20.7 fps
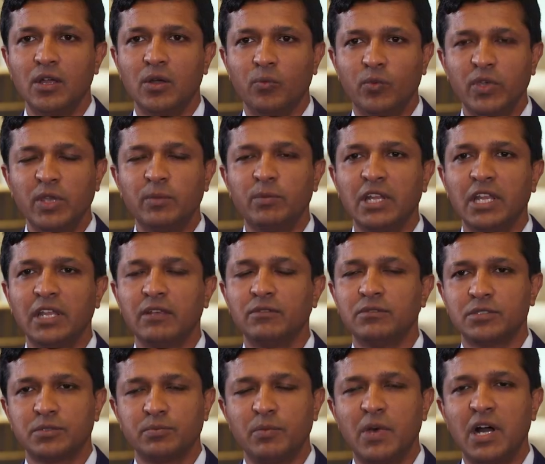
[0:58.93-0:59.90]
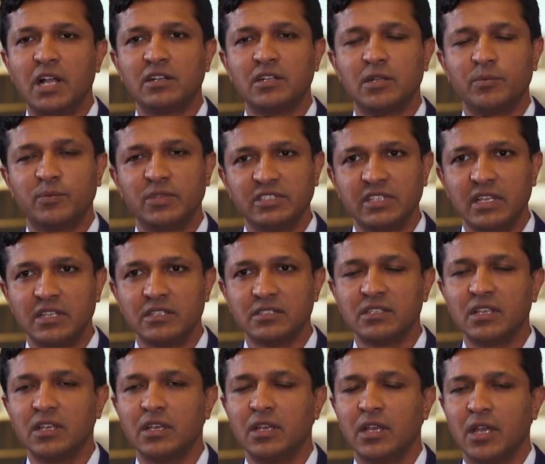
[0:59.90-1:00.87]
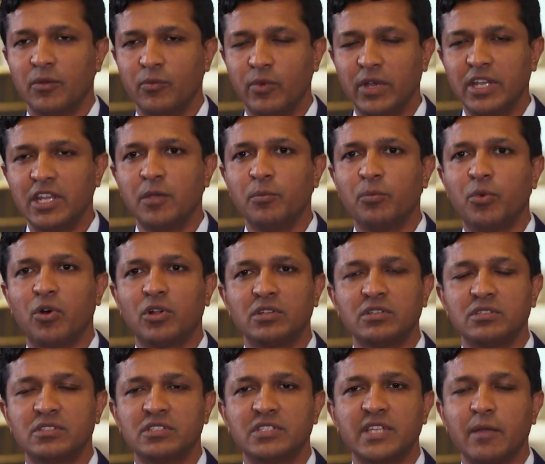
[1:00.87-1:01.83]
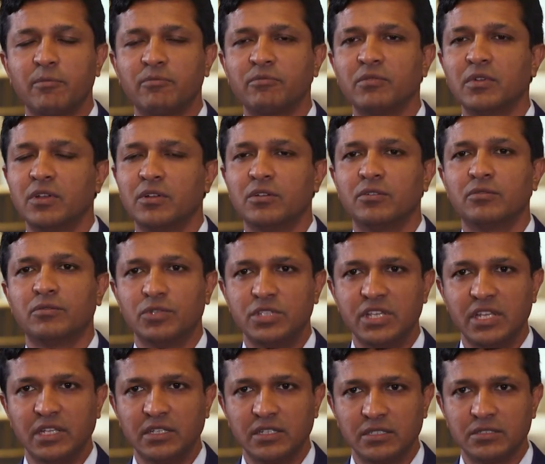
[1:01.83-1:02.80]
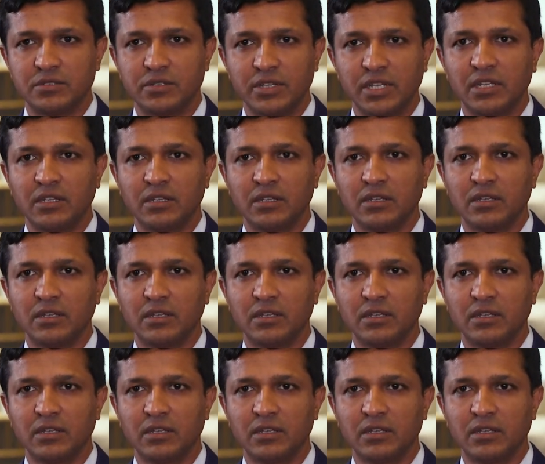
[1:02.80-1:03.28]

we believe SMART represents a very important step for the industry.